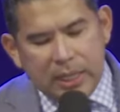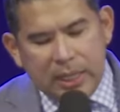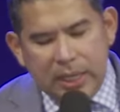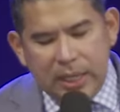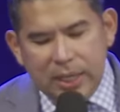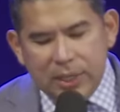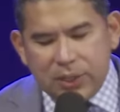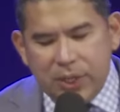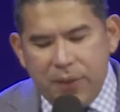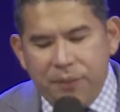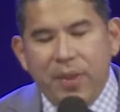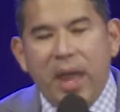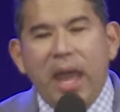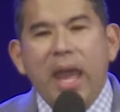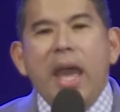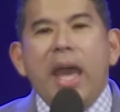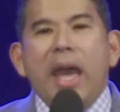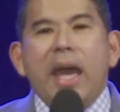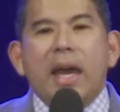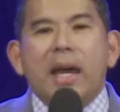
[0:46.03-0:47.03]
is in the
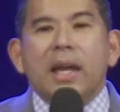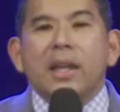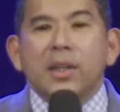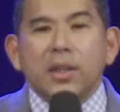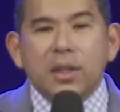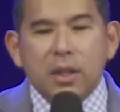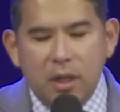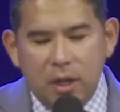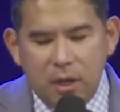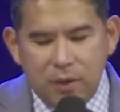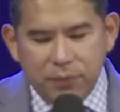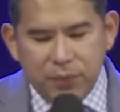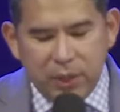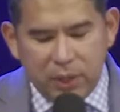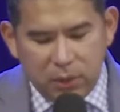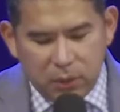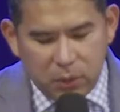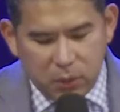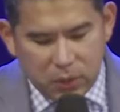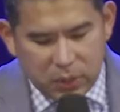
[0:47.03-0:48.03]
hand of the
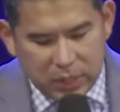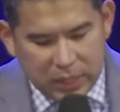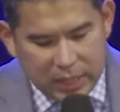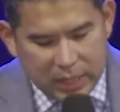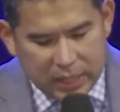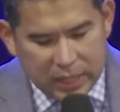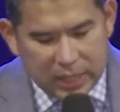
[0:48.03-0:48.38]
Lord.